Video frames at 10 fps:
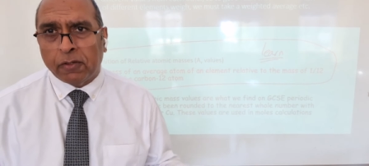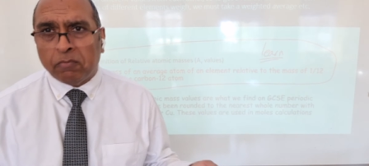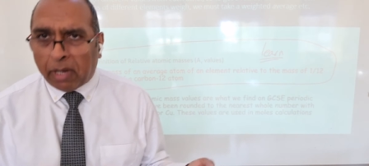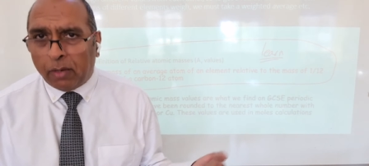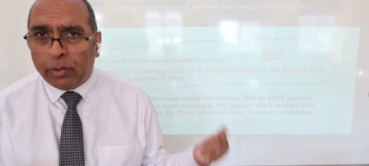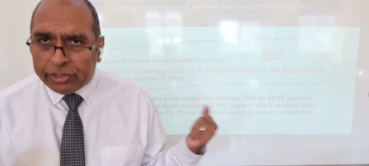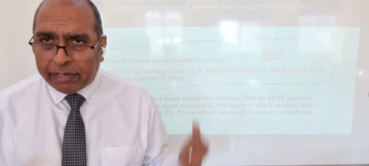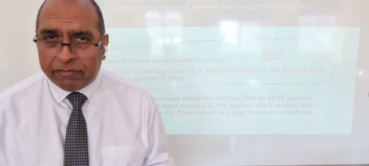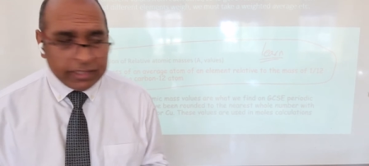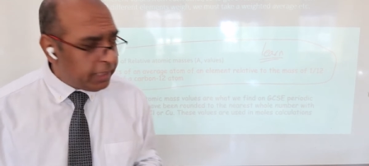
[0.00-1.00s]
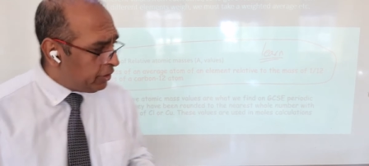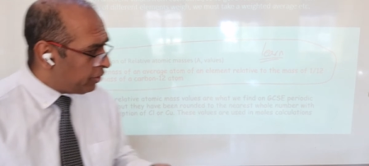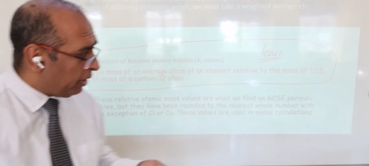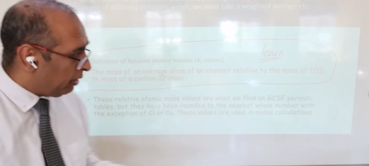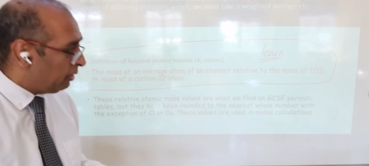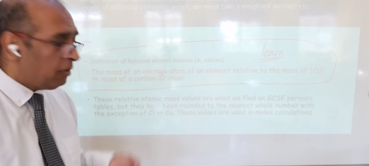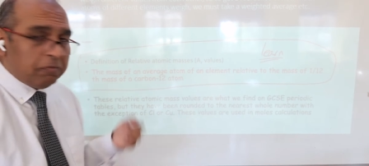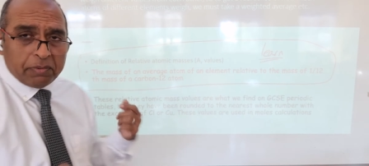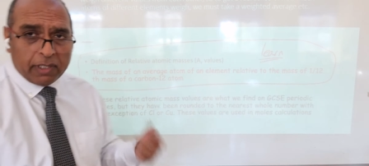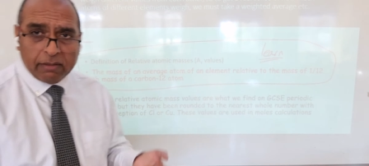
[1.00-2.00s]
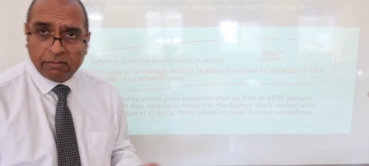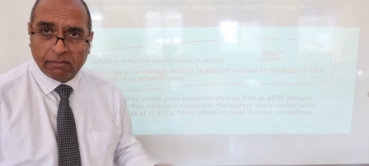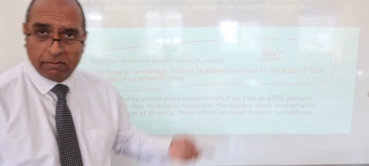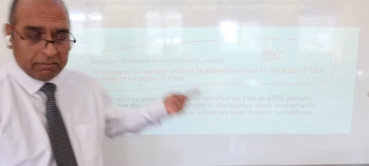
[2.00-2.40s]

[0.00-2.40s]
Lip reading: by whichever teacher. But